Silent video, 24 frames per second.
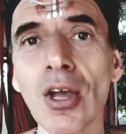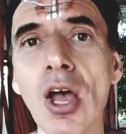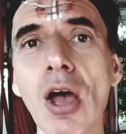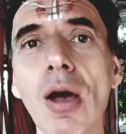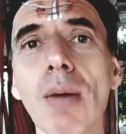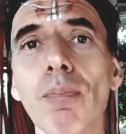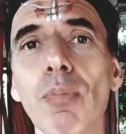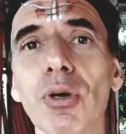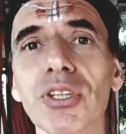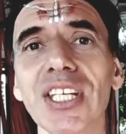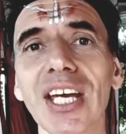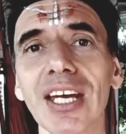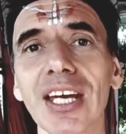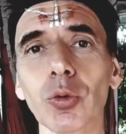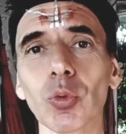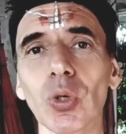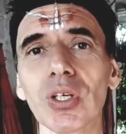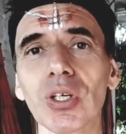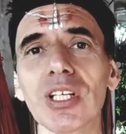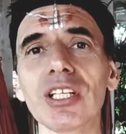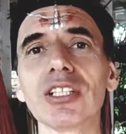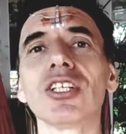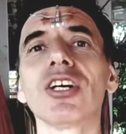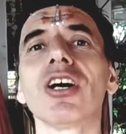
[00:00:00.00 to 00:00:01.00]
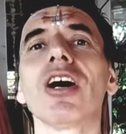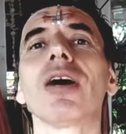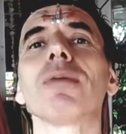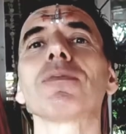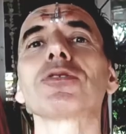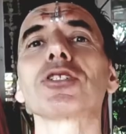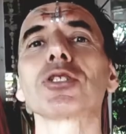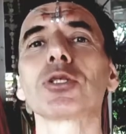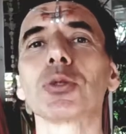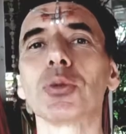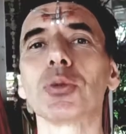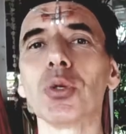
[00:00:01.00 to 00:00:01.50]
But then when it comes
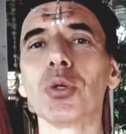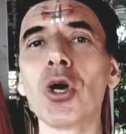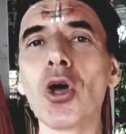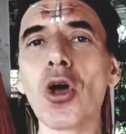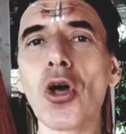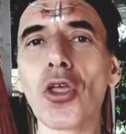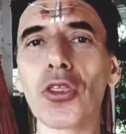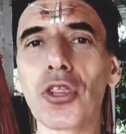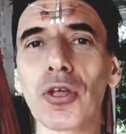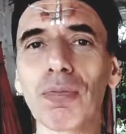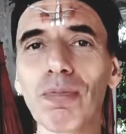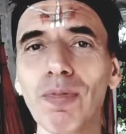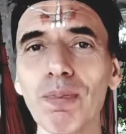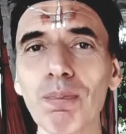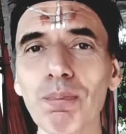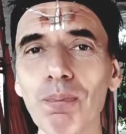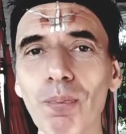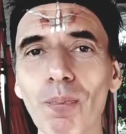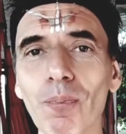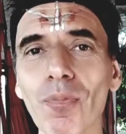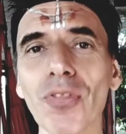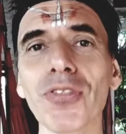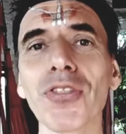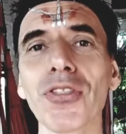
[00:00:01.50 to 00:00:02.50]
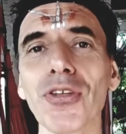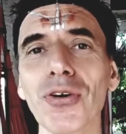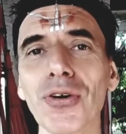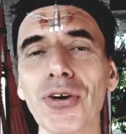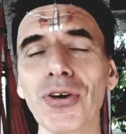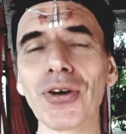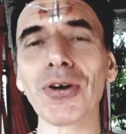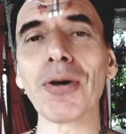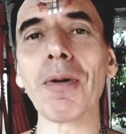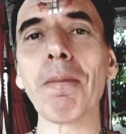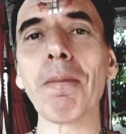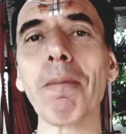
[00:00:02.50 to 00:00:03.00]
to the,
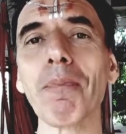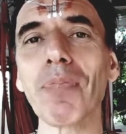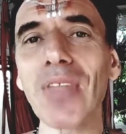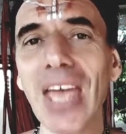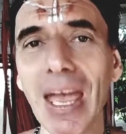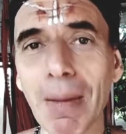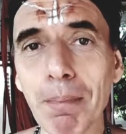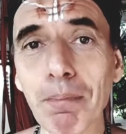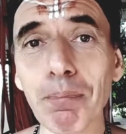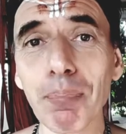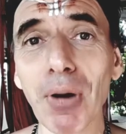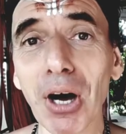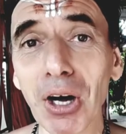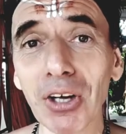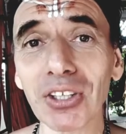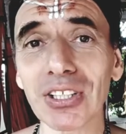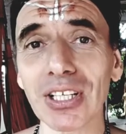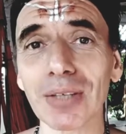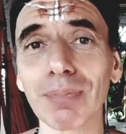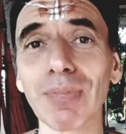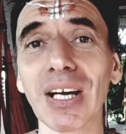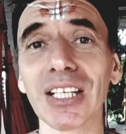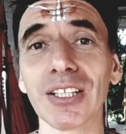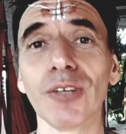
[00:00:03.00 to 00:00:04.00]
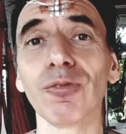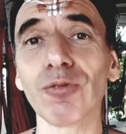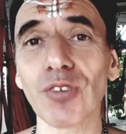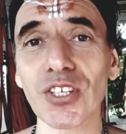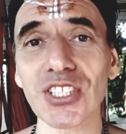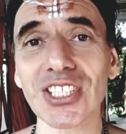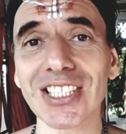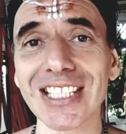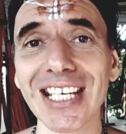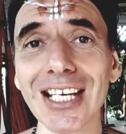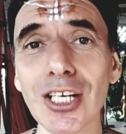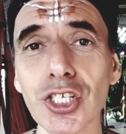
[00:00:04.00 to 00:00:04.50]
the embodied
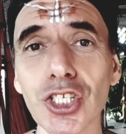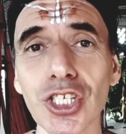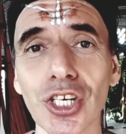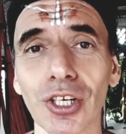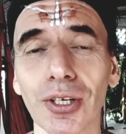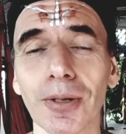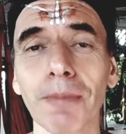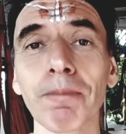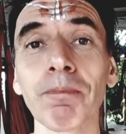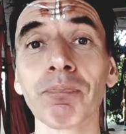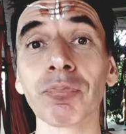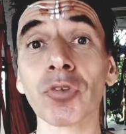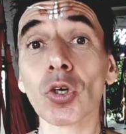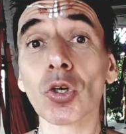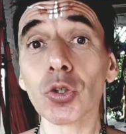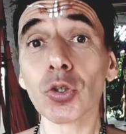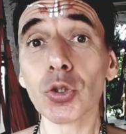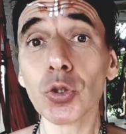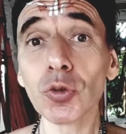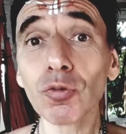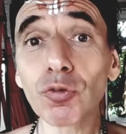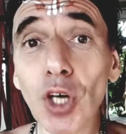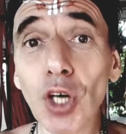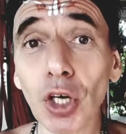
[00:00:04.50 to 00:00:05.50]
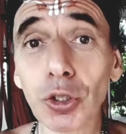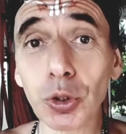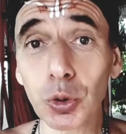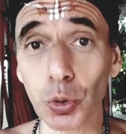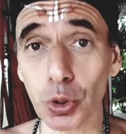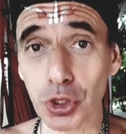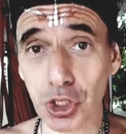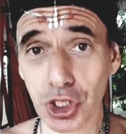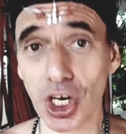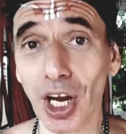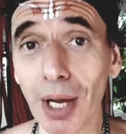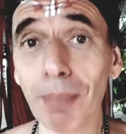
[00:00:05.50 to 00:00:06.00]
manifestation, you've got to
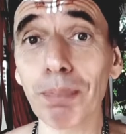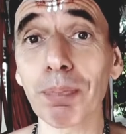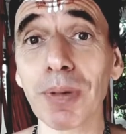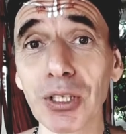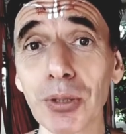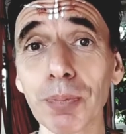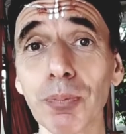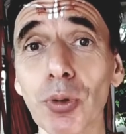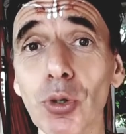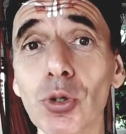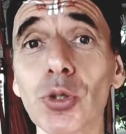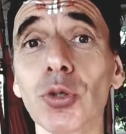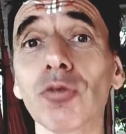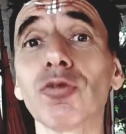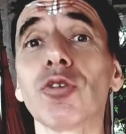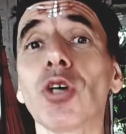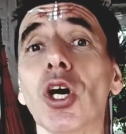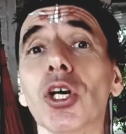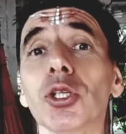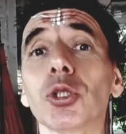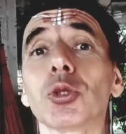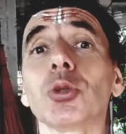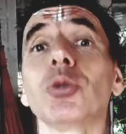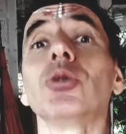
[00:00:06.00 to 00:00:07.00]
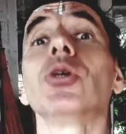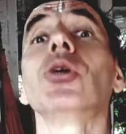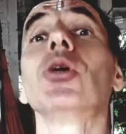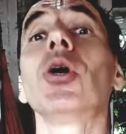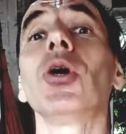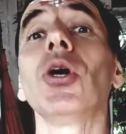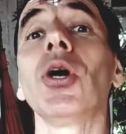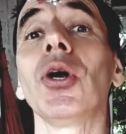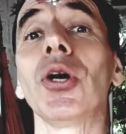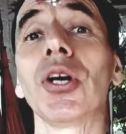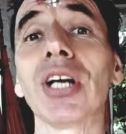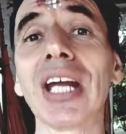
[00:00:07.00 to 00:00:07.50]
jump in the pool. You've got to
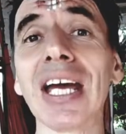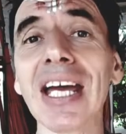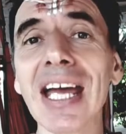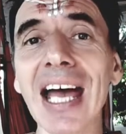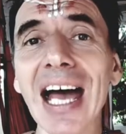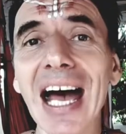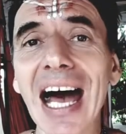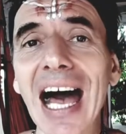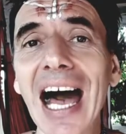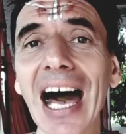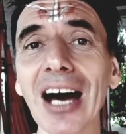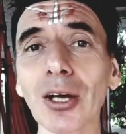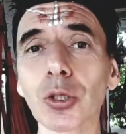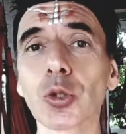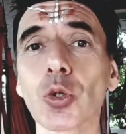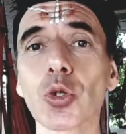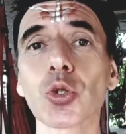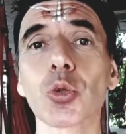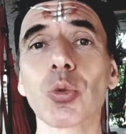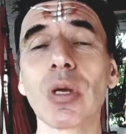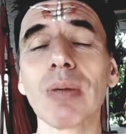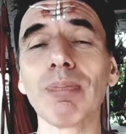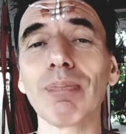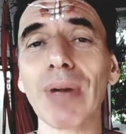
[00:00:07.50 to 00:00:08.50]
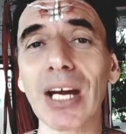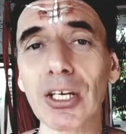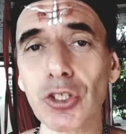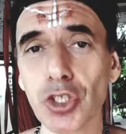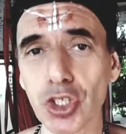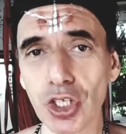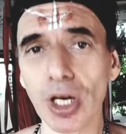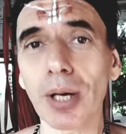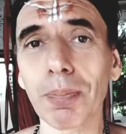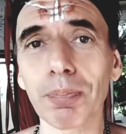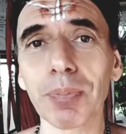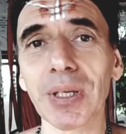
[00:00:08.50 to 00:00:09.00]
learn how to swim by
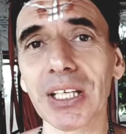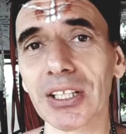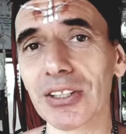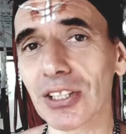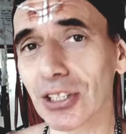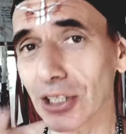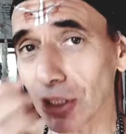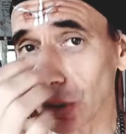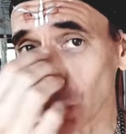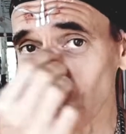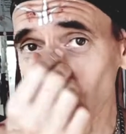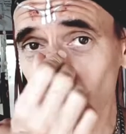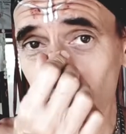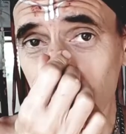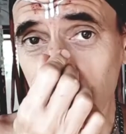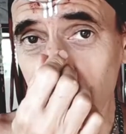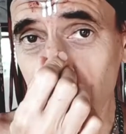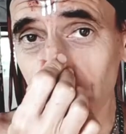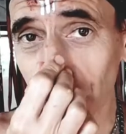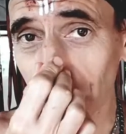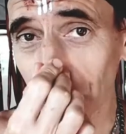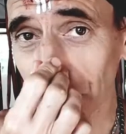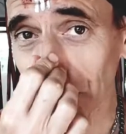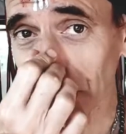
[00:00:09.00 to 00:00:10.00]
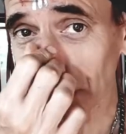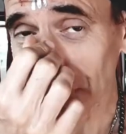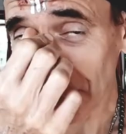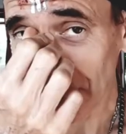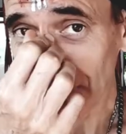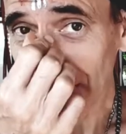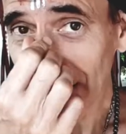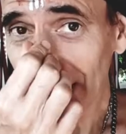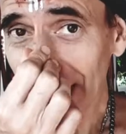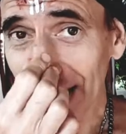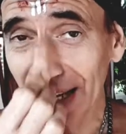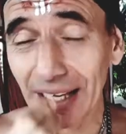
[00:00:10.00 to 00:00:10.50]
jumping in the ocean
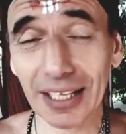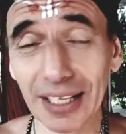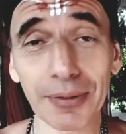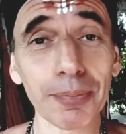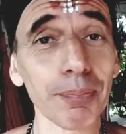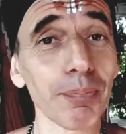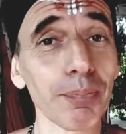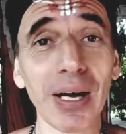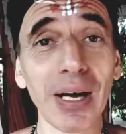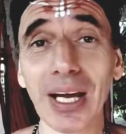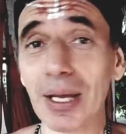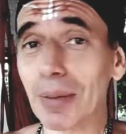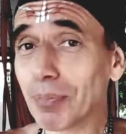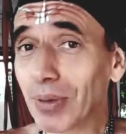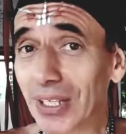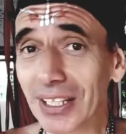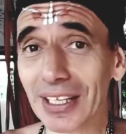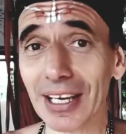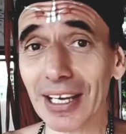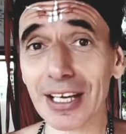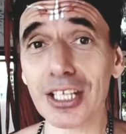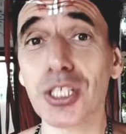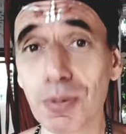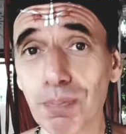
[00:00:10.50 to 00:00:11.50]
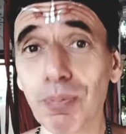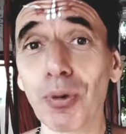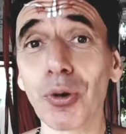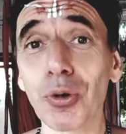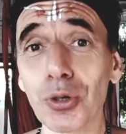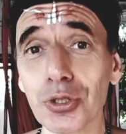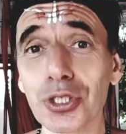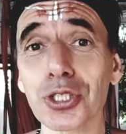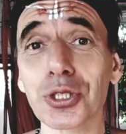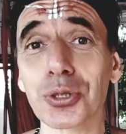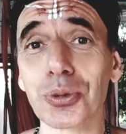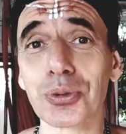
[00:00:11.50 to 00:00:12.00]
and by being
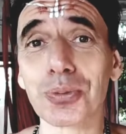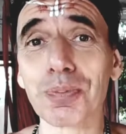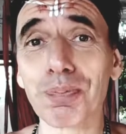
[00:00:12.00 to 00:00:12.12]
exposed to,